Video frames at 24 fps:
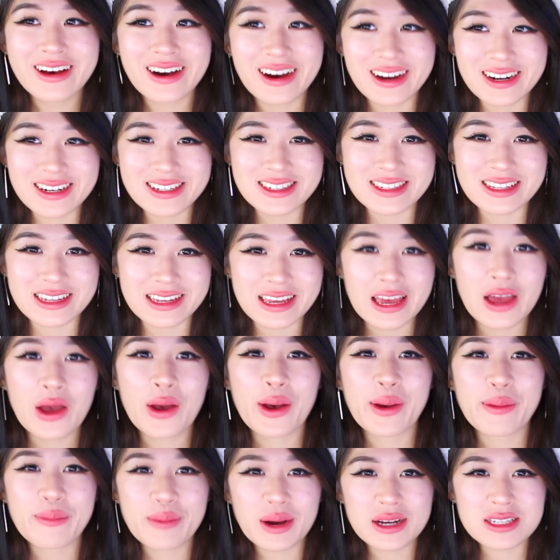Honestly,
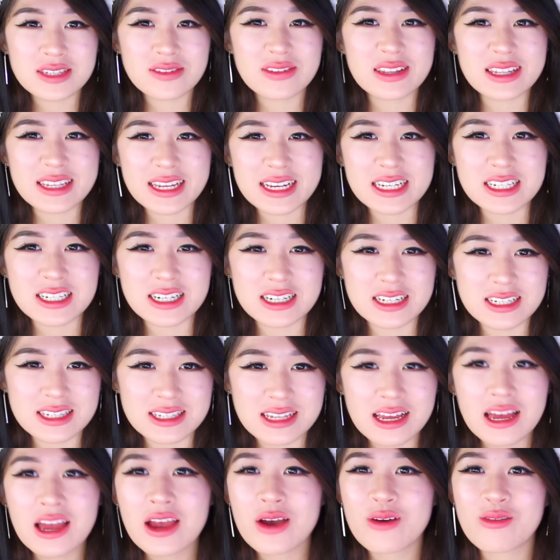most of the
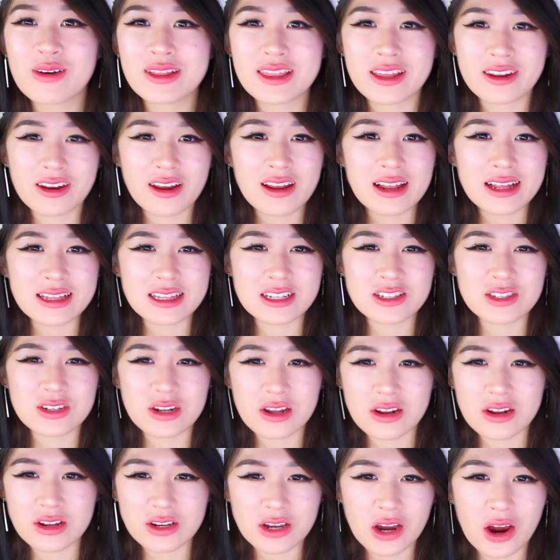teachers, when they don't let the
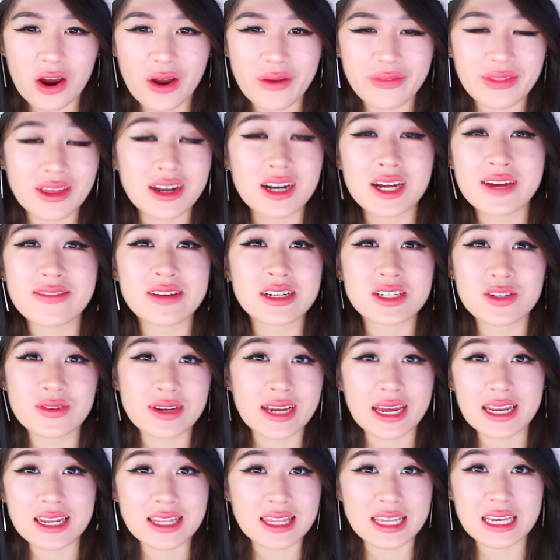student go, they're not even doing
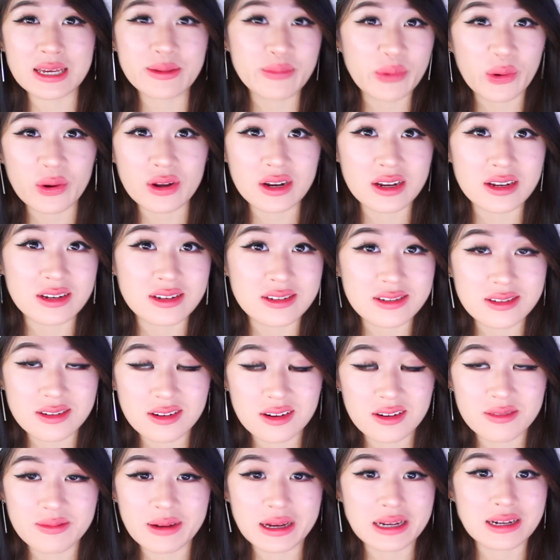anything important.
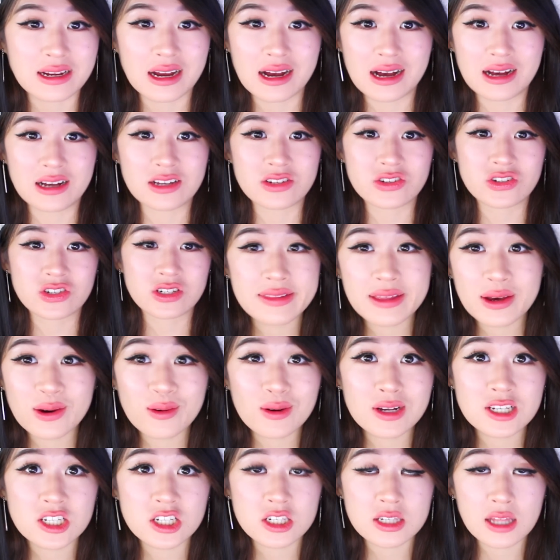Oh my gosh. They're
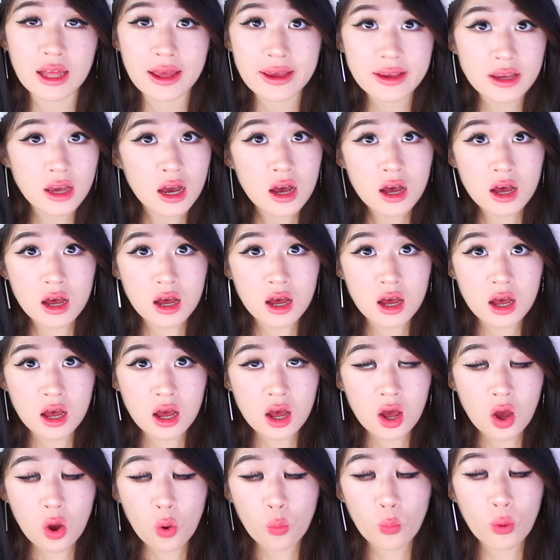always just like,
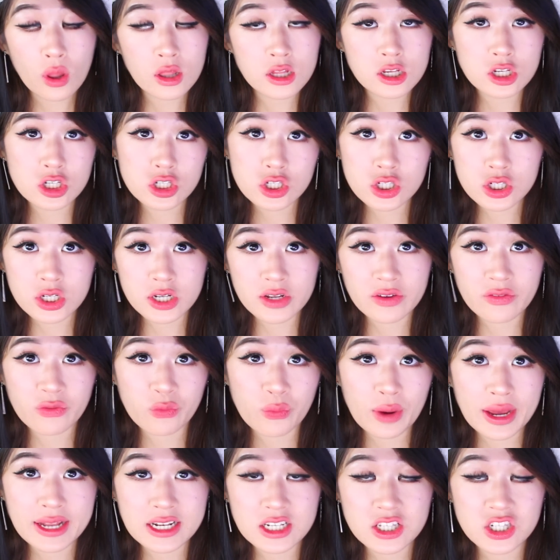well, you should have
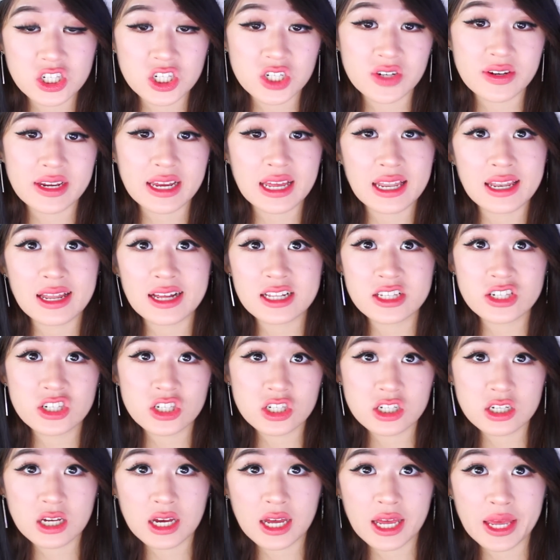went during
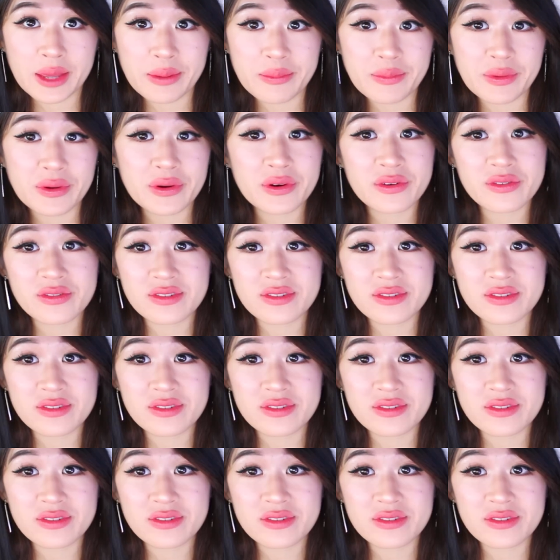lunchtime or